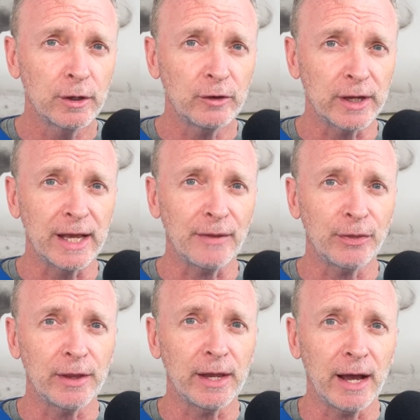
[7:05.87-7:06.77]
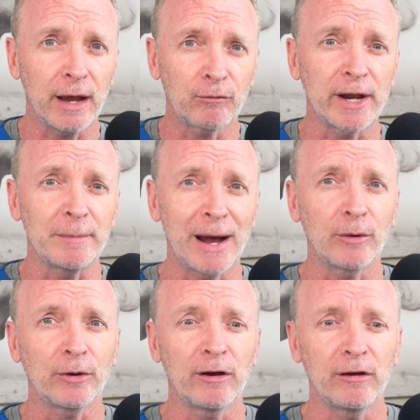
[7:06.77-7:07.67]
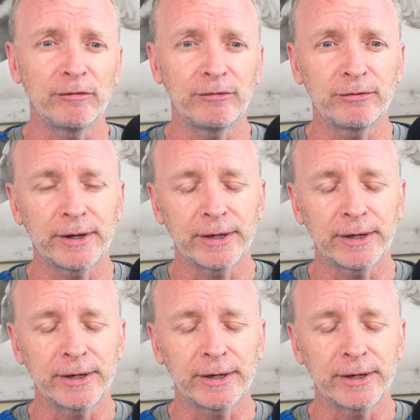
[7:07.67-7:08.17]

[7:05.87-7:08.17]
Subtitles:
to get the right amount of,